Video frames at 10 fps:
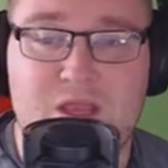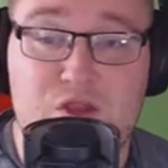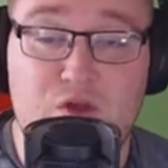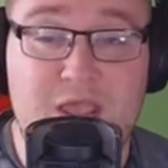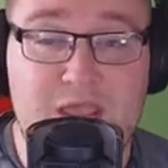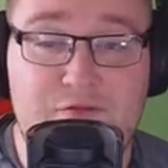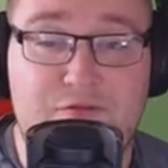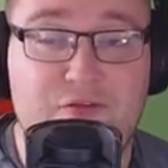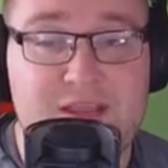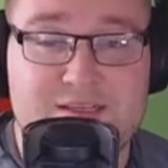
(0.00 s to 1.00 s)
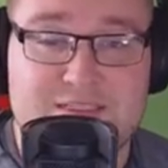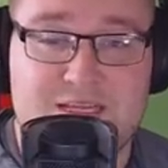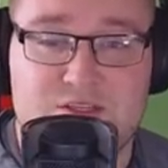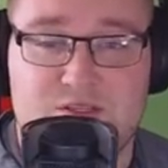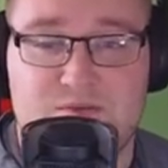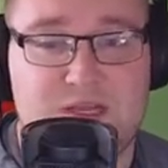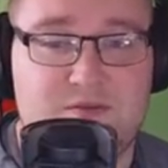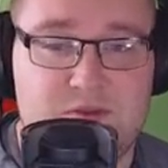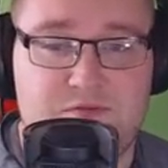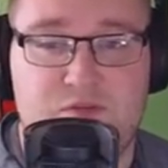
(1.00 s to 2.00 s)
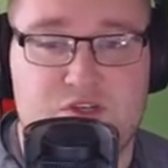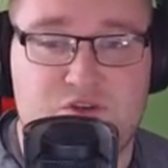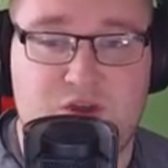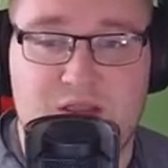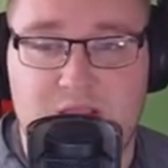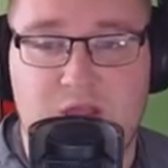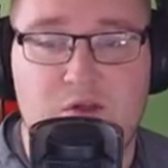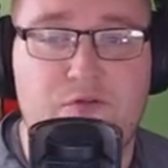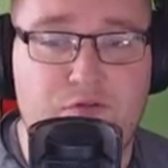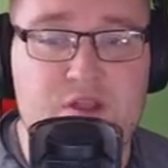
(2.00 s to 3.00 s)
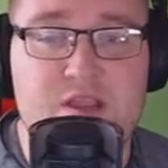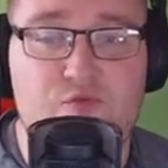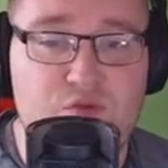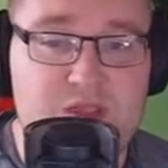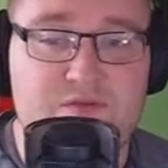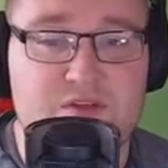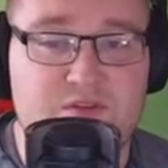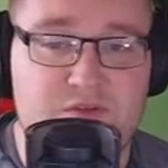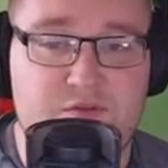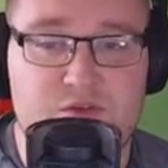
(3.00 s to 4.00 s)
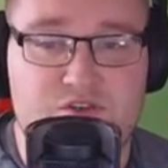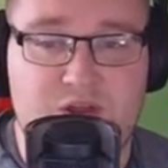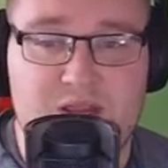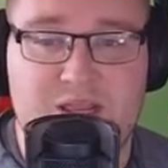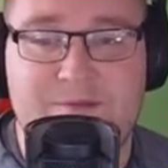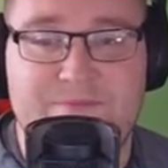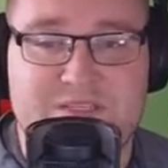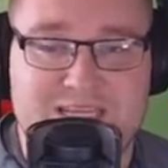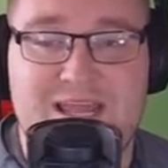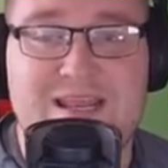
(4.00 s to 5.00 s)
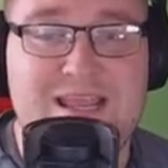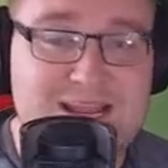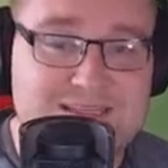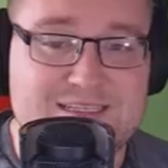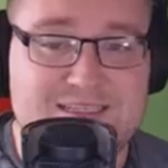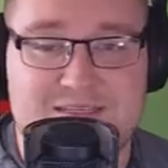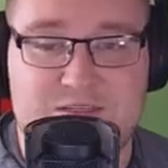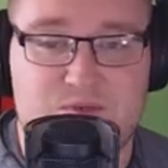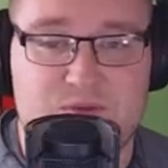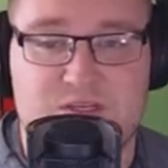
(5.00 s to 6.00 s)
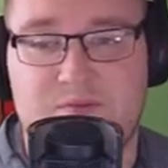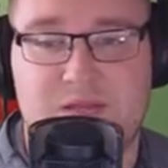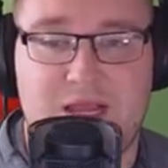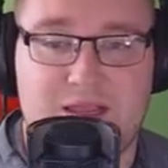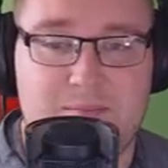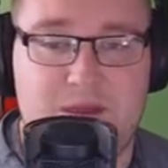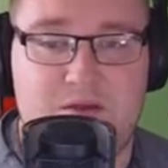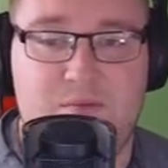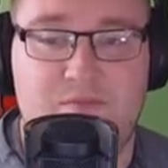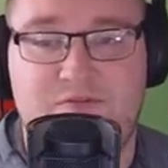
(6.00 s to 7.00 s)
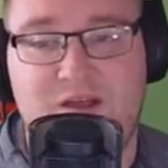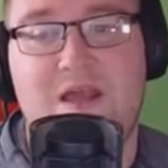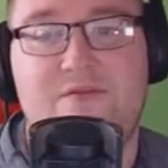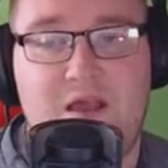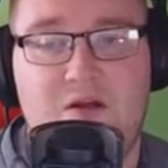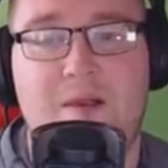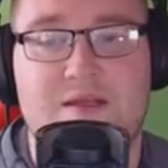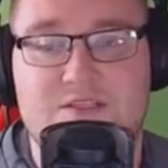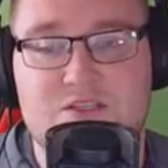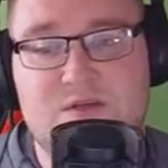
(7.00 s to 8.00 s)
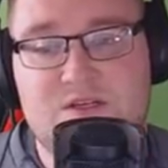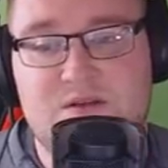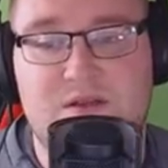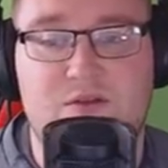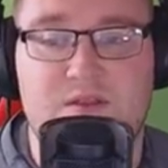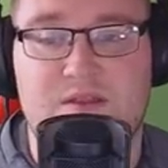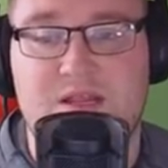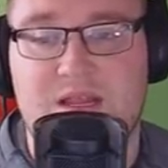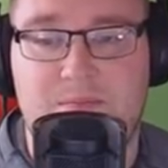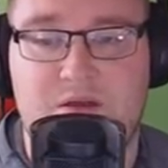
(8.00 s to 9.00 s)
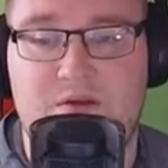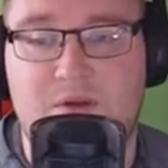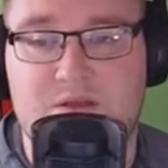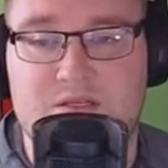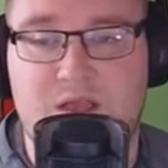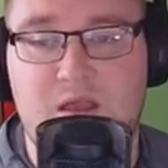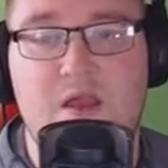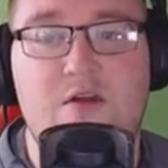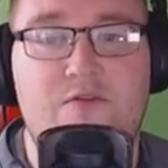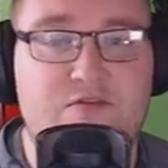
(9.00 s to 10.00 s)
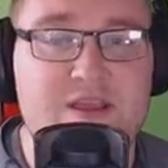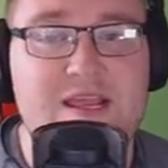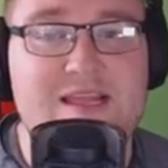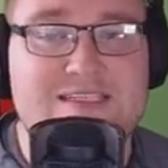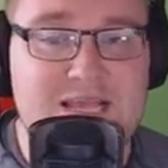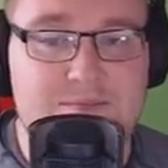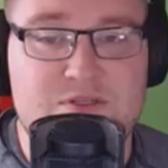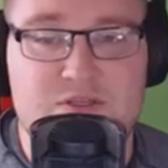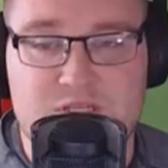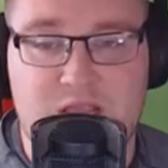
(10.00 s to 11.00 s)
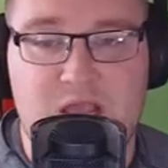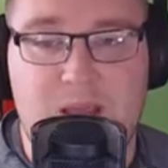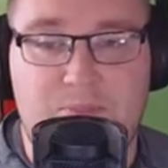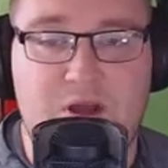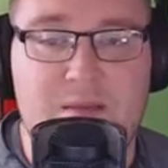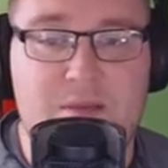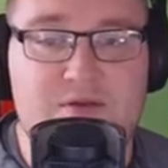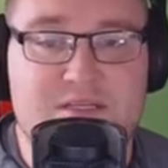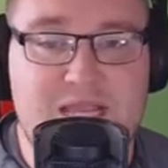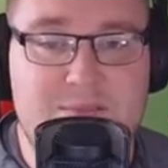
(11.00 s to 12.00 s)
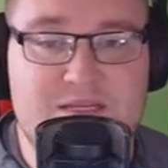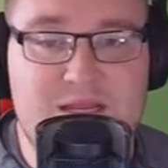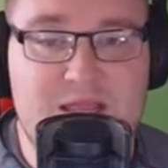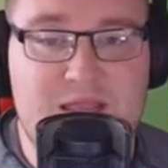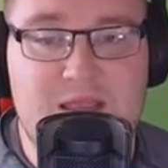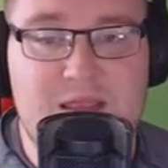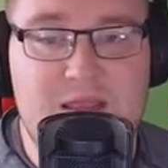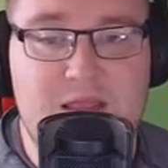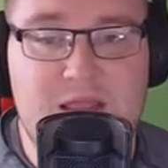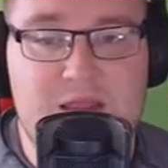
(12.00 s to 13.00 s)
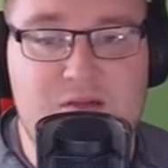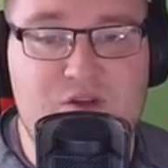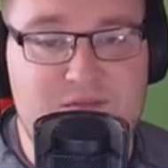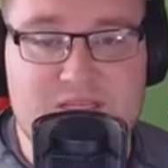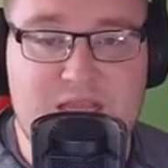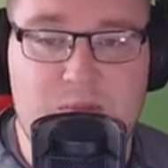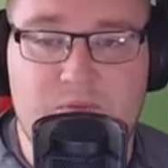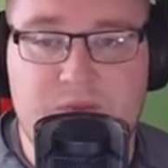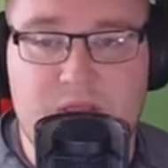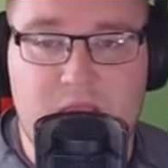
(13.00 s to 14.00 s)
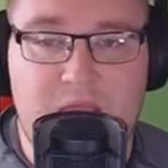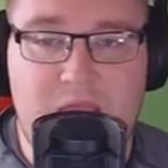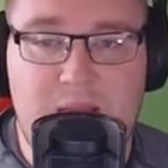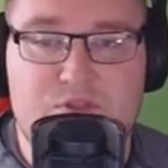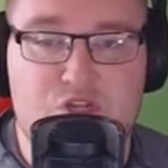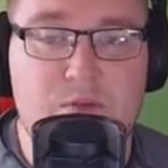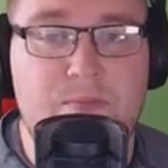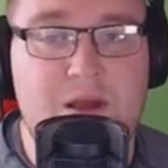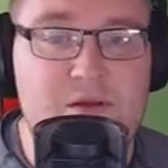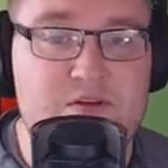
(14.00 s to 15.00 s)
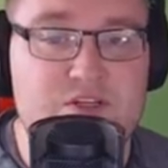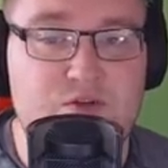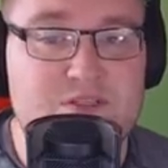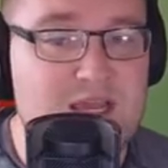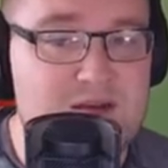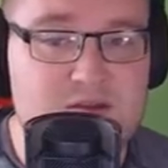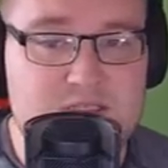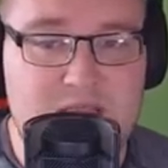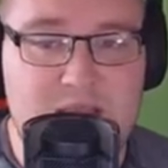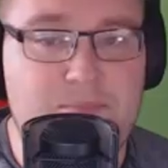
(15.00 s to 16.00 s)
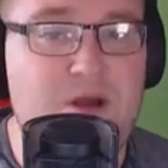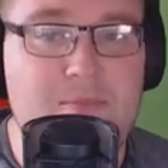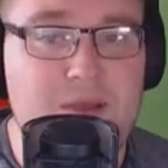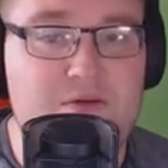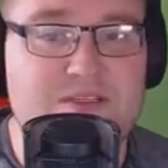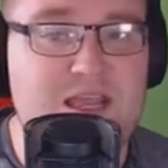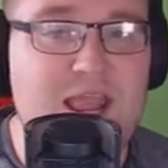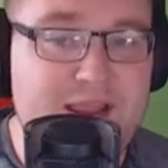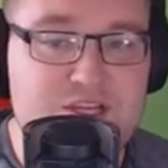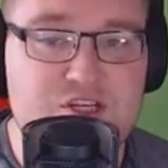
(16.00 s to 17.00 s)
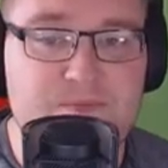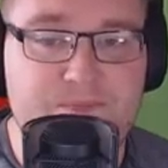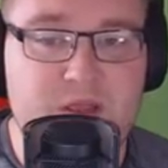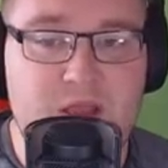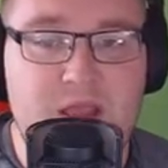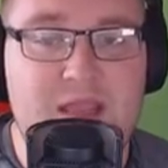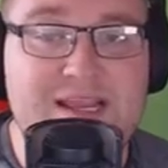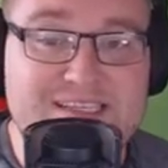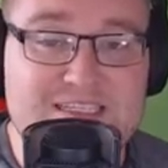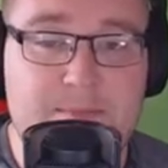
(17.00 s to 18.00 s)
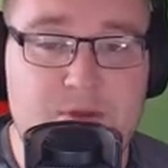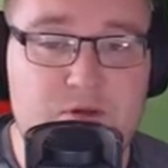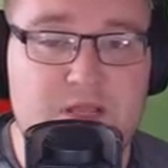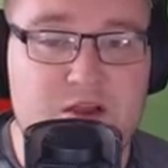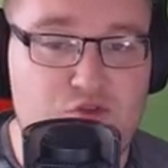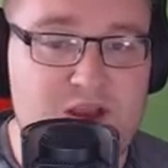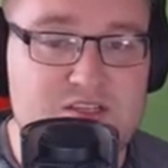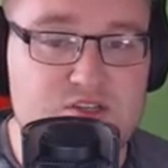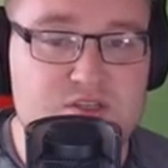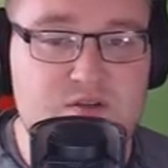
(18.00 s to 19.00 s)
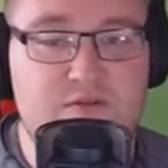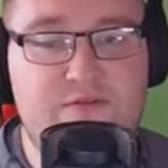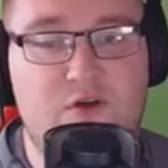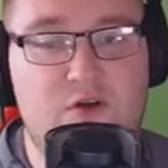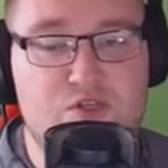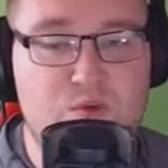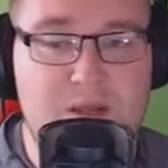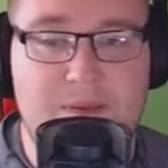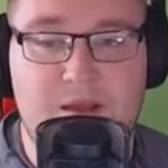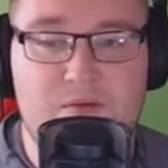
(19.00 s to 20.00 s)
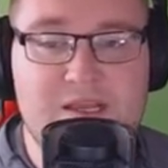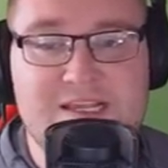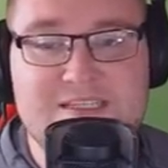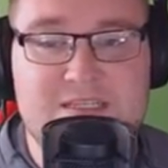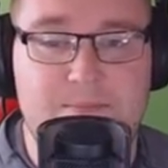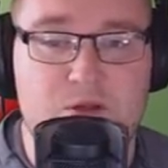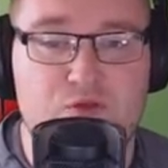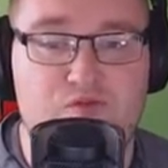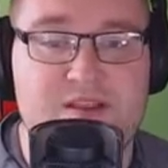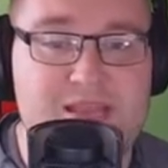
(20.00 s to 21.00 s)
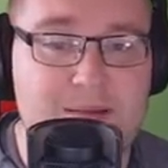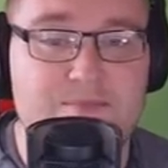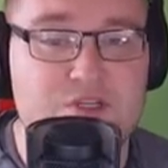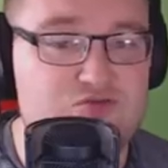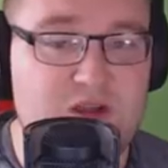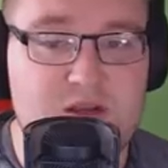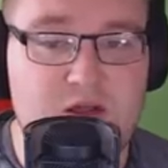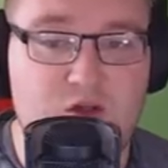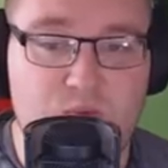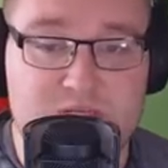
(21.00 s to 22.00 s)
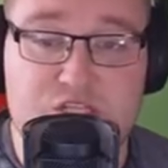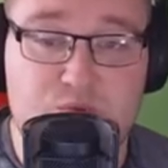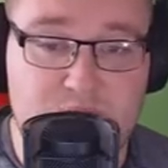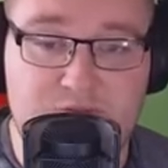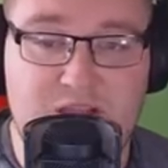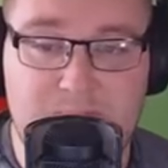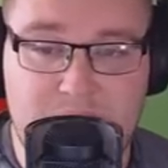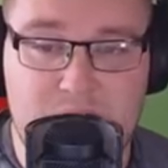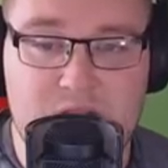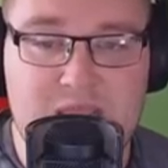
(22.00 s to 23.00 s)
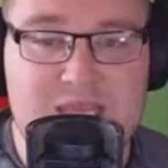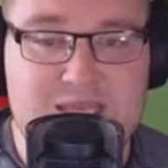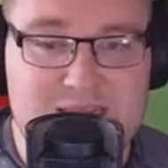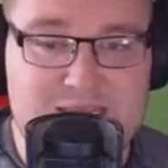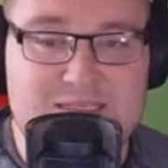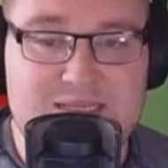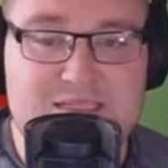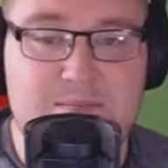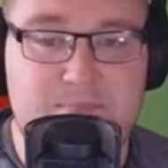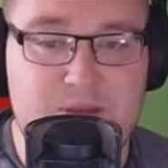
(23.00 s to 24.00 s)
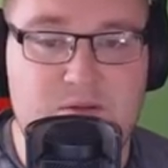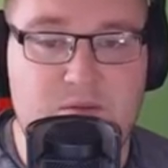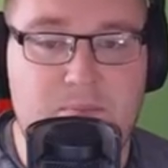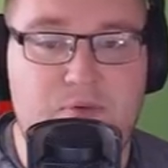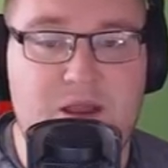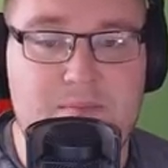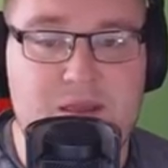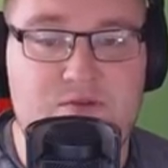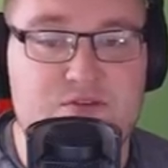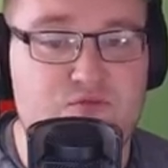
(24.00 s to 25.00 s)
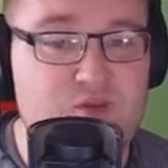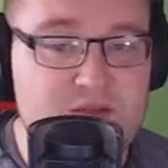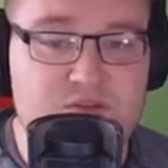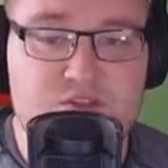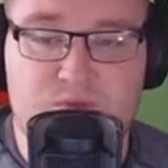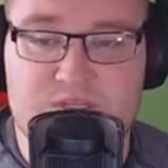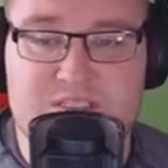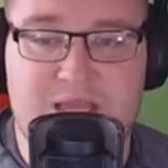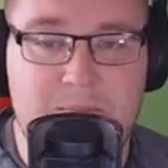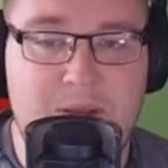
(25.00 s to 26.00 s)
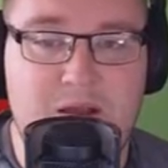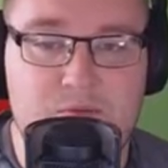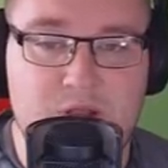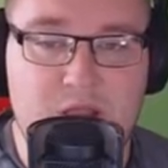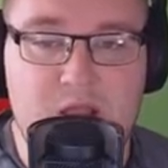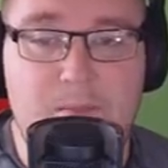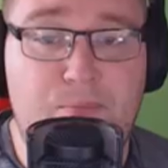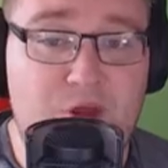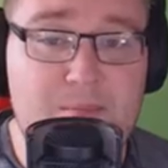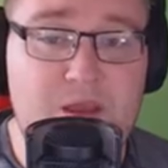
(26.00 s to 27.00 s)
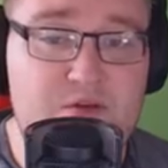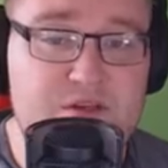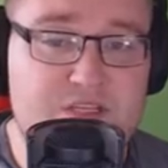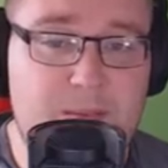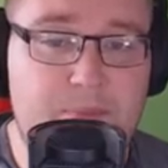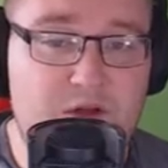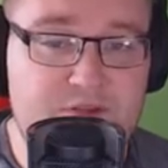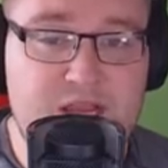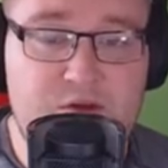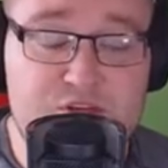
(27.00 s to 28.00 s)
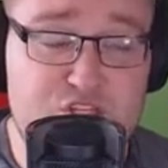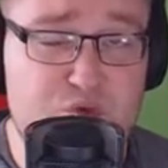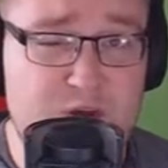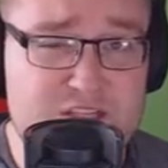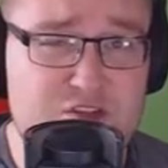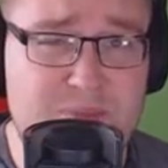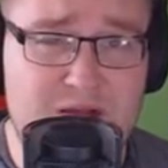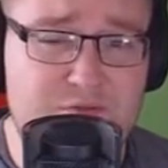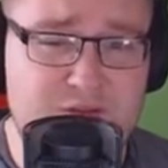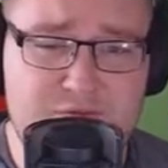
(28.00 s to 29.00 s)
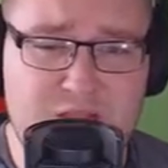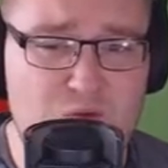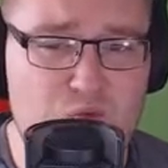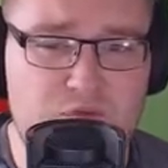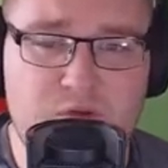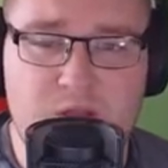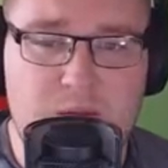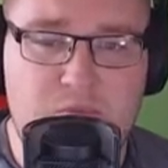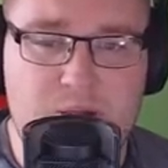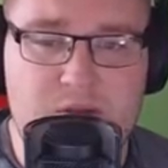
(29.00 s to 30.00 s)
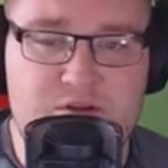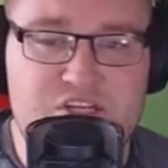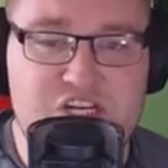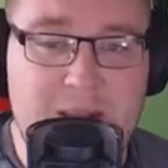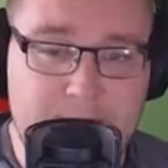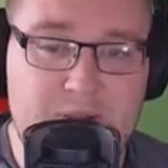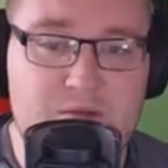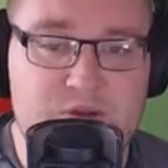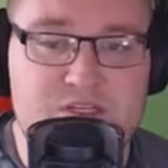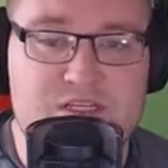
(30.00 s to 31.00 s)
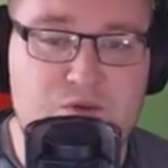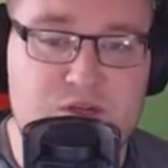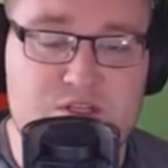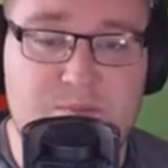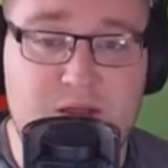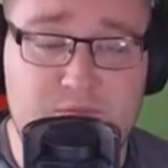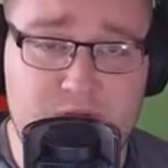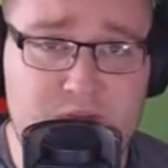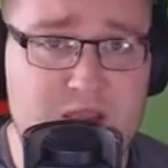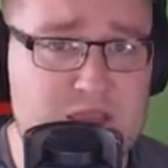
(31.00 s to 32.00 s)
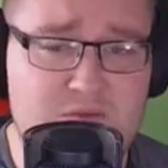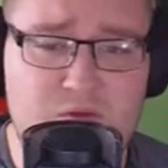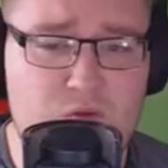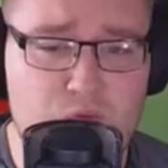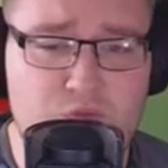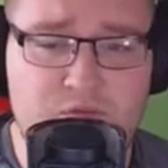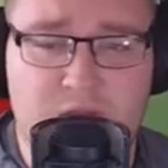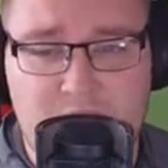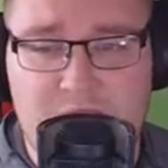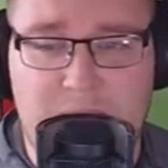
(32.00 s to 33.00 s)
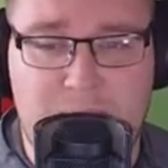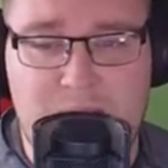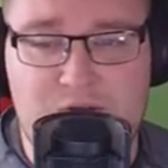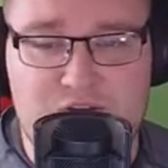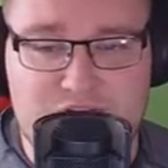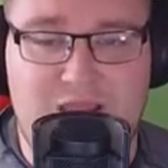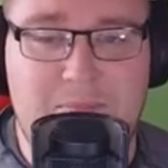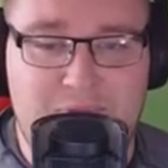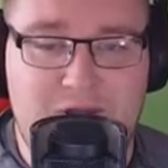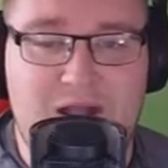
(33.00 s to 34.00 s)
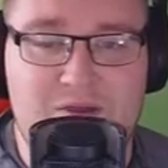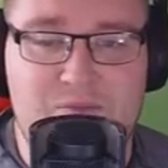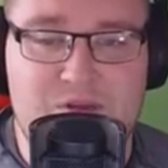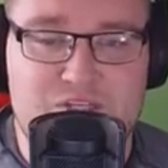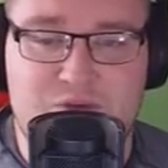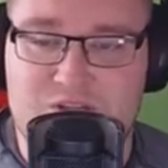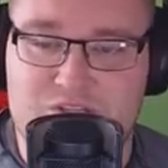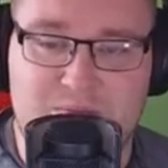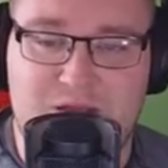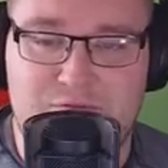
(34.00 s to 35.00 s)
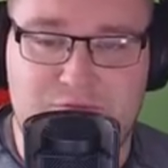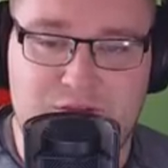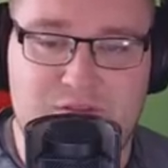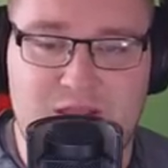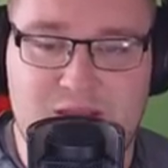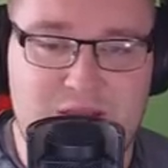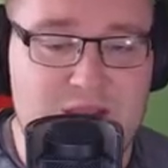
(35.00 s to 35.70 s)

you're getting three Intercessors, that's from the First Strike, three Reavers from the First Strike, 10 Intercessors, which are from Dark Imperium, 5 Hellblasters, which are included in the Dark Imperium box set, 3 Inceptors, Primaris Captain in, uh, in Gravis Armor, um, 2 Primaris Lieutenants, a Primaris Ancient, Easy to build Aggressors for £20. Easy to build Redemptor Dreadnought, which is £25 easy to build Primaris Reavers, which are £10, Primaris Apothecary, which is £22.50, oof, Primaris Chaplain, which is £22.50, even oof, and Primaris Librarian, which is £22.50.